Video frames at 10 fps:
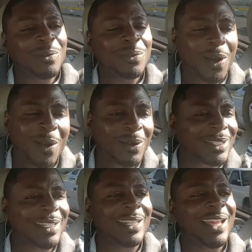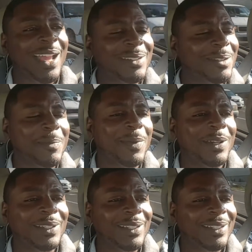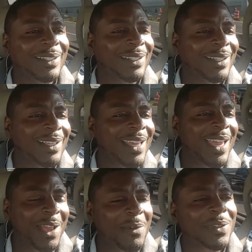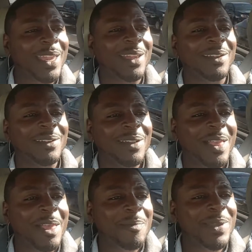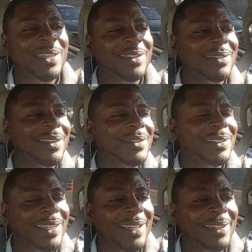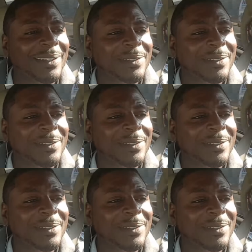wrong to deny someone health care because they're sick.